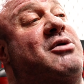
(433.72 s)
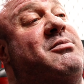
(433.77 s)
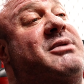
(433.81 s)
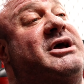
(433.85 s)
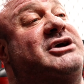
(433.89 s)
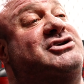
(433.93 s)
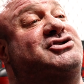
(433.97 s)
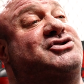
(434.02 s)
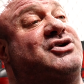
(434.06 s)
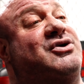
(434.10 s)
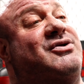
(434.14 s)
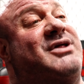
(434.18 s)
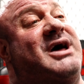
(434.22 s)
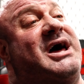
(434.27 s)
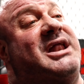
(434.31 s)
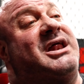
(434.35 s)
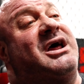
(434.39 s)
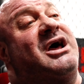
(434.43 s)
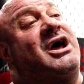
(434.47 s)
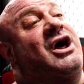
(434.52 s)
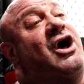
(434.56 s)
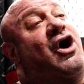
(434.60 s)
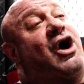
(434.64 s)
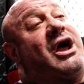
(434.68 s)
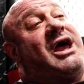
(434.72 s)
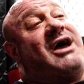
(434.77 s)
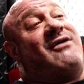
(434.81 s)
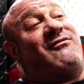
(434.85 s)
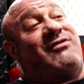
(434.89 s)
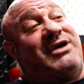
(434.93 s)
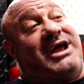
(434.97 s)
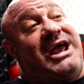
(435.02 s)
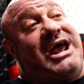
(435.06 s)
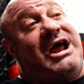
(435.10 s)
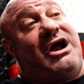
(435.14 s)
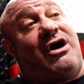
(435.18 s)
to make sure that
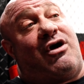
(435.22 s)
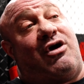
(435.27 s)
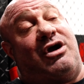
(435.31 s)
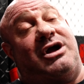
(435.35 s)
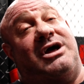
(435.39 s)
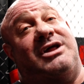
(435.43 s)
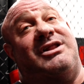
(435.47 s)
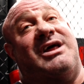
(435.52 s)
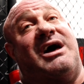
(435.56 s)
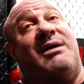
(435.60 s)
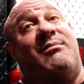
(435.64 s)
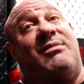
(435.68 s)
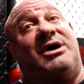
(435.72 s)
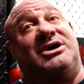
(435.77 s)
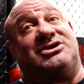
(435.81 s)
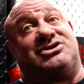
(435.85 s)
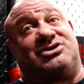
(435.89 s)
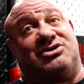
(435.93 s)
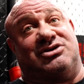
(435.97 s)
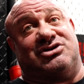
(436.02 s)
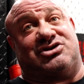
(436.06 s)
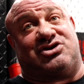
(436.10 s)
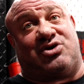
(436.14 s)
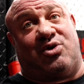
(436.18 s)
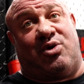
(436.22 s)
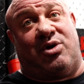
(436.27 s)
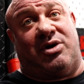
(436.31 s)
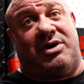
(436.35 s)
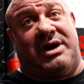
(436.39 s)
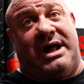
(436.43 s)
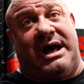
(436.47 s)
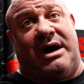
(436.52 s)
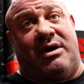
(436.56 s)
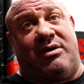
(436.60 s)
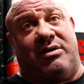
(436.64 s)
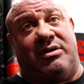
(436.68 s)
every area in that muscle is torn
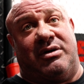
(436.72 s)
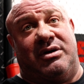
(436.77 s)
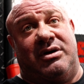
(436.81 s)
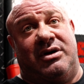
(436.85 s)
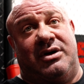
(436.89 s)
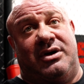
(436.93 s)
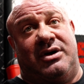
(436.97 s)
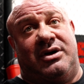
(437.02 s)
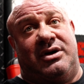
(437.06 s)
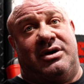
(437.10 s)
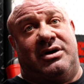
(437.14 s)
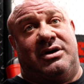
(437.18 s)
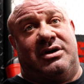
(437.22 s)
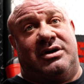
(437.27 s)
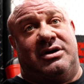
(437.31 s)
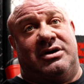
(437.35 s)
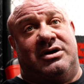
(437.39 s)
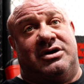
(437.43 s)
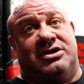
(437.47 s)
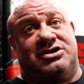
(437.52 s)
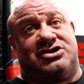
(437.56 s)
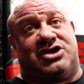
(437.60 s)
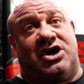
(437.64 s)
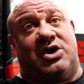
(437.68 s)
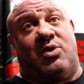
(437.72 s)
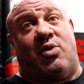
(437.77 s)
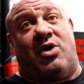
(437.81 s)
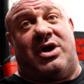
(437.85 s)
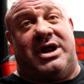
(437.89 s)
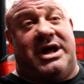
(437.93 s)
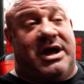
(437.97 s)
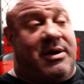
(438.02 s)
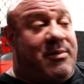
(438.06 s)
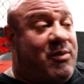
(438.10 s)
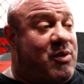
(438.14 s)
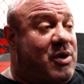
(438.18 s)
down. So you want
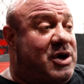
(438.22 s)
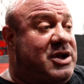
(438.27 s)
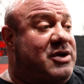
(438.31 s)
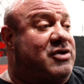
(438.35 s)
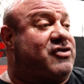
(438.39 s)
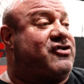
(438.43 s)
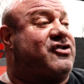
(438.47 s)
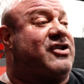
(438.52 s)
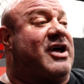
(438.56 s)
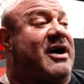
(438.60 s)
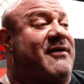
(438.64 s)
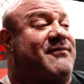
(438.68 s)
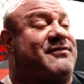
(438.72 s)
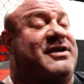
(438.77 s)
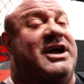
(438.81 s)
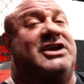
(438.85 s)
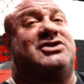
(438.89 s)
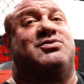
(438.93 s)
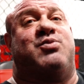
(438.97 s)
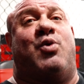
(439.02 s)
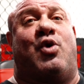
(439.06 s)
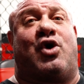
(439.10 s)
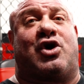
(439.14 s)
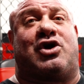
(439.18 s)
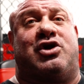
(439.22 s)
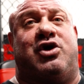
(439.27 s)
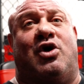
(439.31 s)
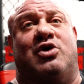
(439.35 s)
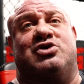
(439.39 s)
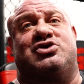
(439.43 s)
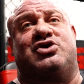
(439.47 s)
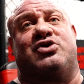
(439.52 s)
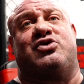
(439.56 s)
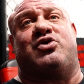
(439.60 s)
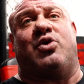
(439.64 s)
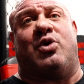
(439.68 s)
to hit one stuff that's more
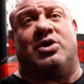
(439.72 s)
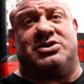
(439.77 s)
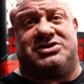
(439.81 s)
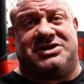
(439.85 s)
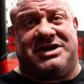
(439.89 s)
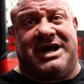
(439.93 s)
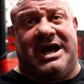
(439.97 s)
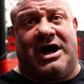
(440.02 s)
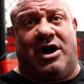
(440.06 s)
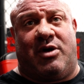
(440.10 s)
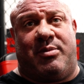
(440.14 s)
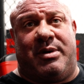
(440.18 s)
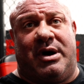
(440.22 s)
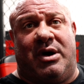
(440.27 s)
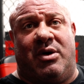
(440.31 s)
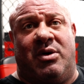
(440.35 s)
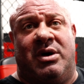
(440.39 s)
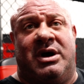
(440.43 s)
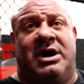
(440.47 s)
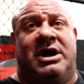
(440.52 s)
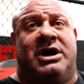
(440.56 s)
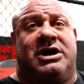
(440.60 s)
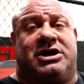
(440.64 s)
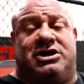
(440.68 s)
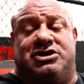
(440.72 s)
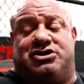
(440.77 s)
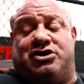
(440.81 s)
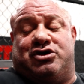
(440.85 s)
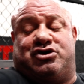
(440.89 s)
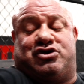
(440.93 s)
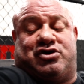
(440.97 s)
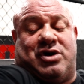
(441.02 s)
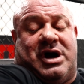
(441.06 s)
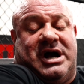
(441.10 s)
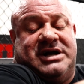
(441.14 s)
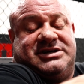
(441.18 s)
closer towards the elbow, because your
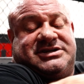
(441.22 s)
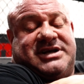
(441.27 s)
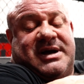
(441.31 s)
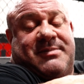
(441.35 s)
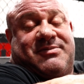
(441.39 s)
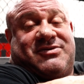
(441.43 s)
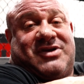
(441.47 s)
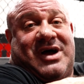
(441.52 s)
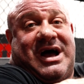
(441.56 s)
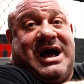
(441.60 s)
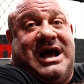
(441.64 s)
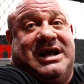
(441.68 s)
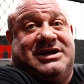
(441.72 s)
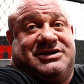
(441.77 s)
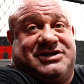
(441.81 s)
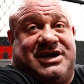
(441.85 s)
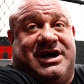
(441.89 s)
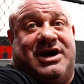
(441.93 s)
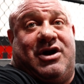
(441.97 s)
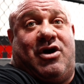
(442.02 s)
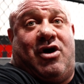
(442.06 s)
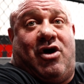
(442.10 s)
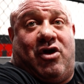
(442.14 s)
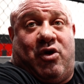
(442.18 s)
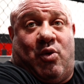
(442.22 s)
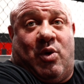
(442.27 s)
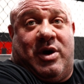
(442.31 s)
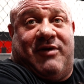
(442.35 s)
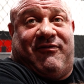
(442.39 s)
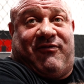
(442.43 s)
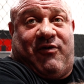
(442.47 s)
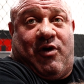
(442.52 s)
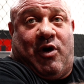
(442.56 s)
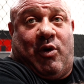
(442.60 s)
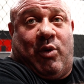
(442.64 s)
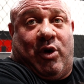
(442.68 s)
tricep ties in all the way
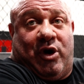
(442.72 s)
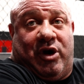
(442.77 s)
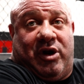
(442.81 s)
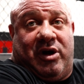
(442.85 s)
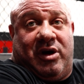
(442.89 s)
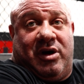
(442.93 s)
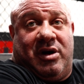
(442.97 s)
forward.